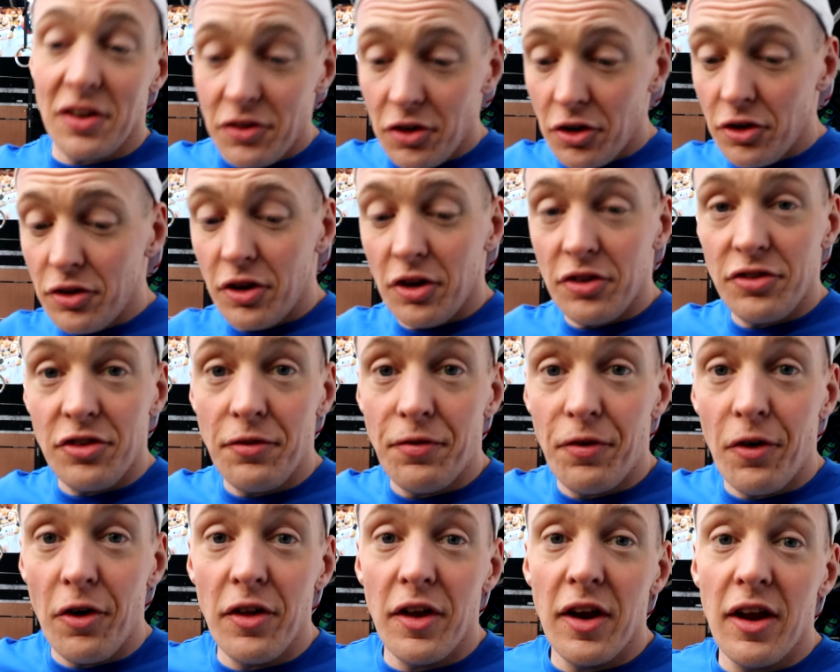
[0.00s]
Done dusted
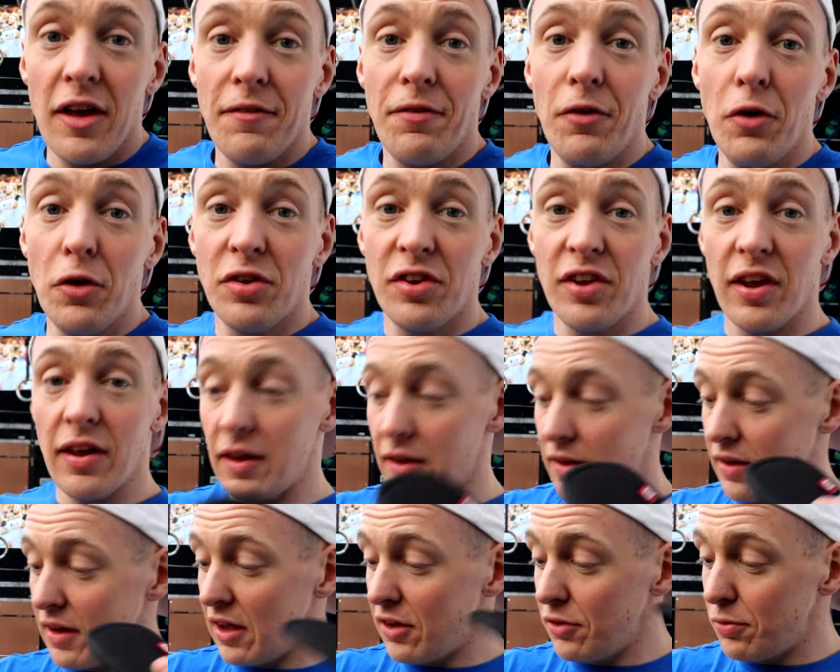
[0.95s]
for the day, folks.
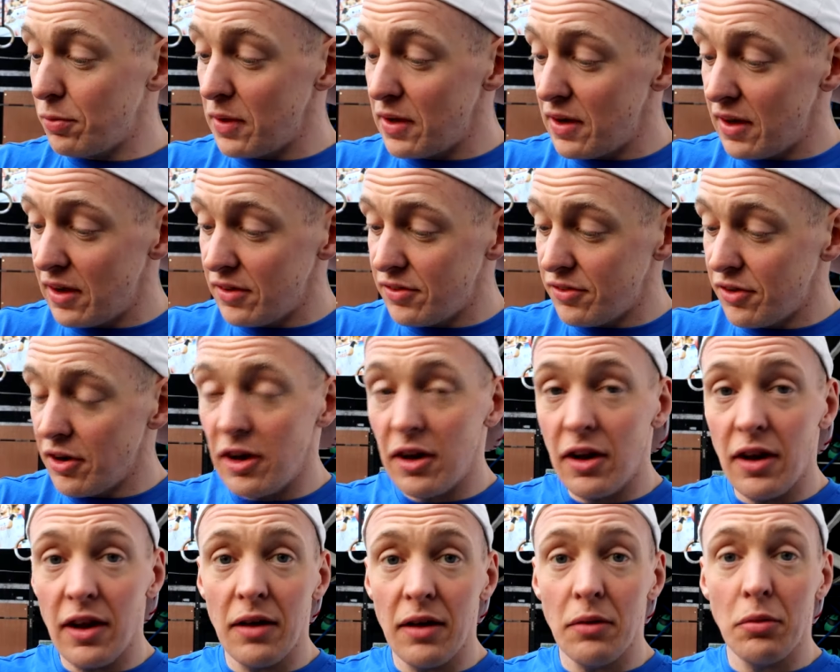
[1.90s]
Nice wee day's
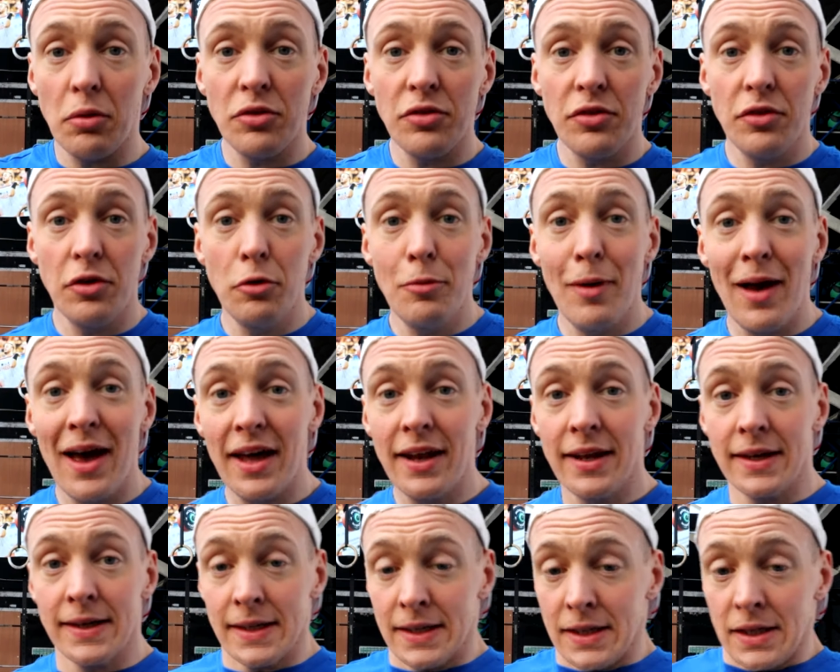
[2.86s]
training, hey, wasn't too
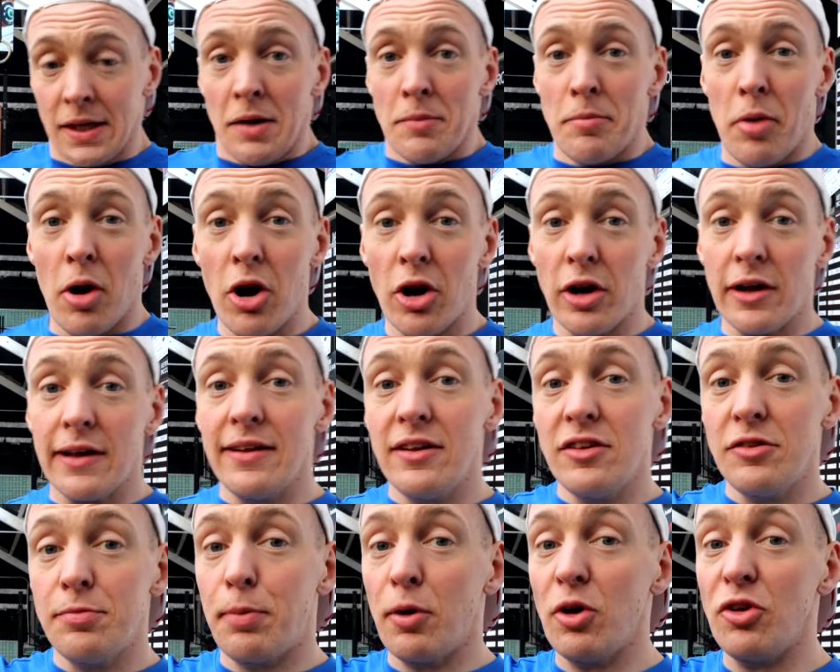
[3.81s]
bad. Power
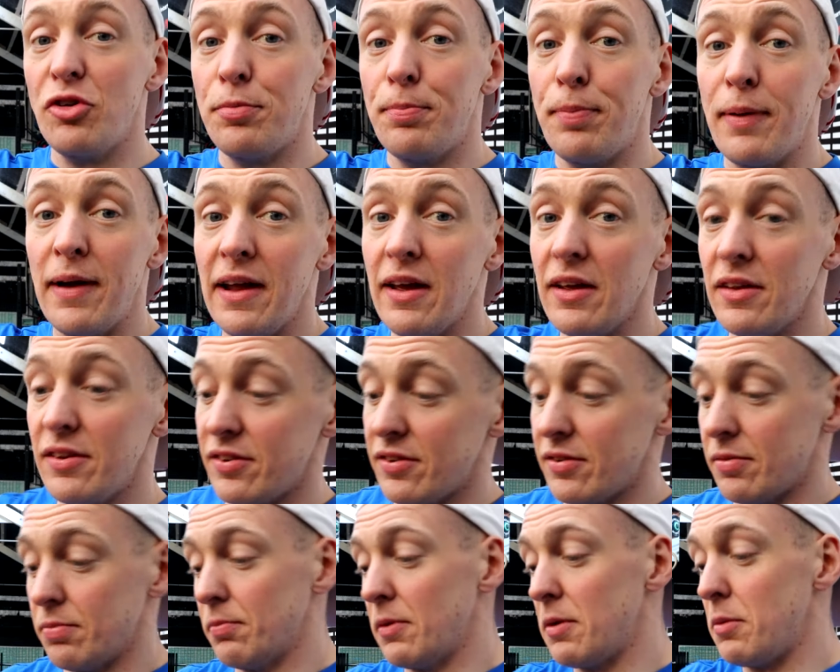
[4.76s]
cleans, push
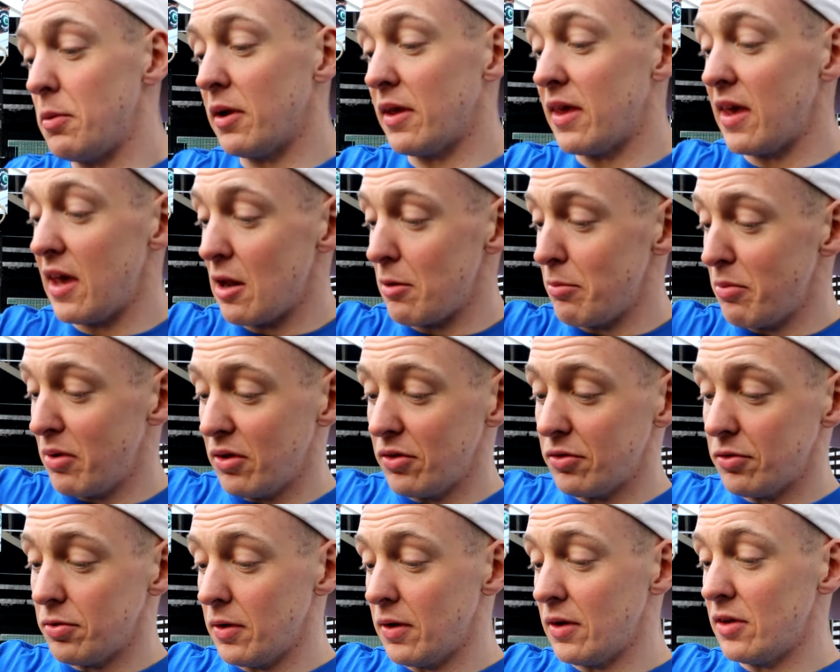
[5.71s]
press, wee bit of
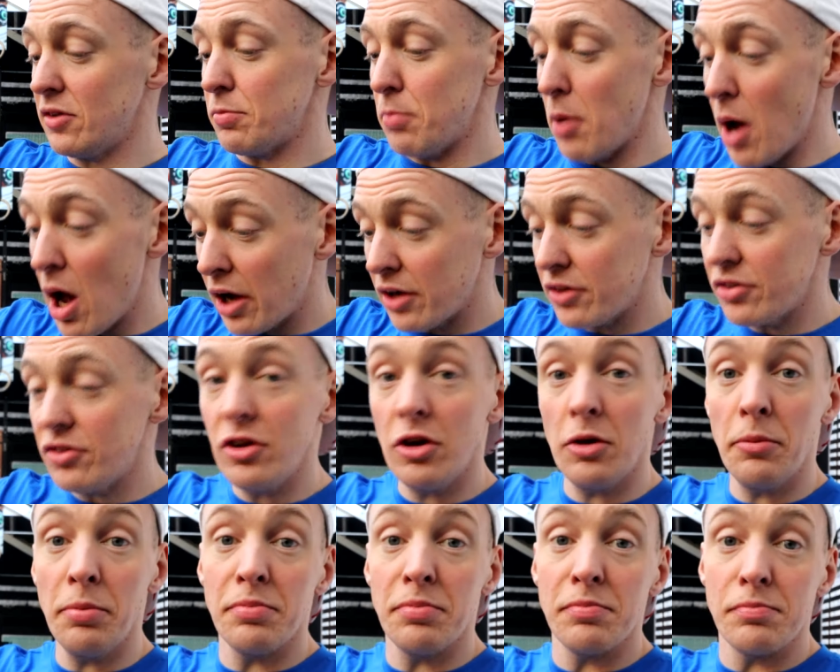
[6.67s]
kettlebell swings, box
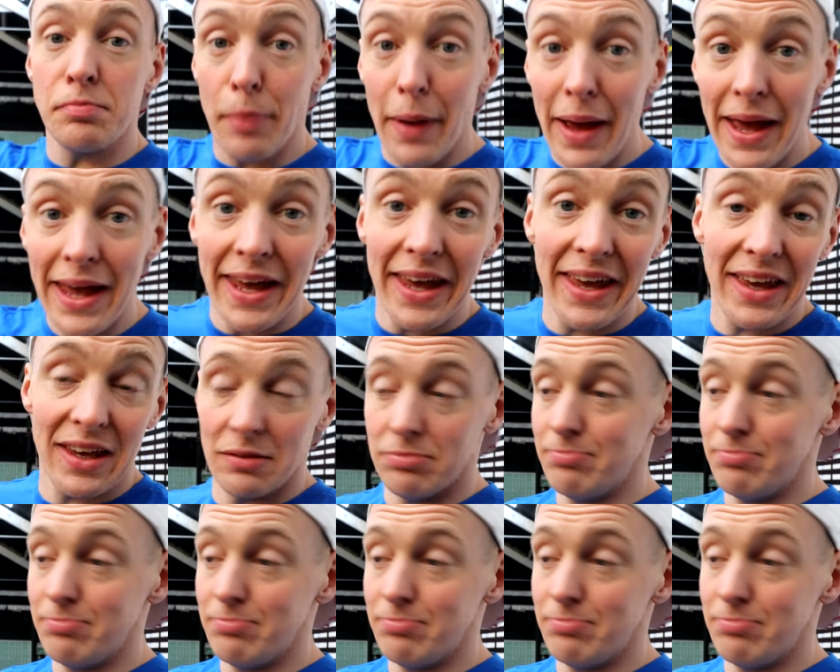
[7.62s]
jump, bike.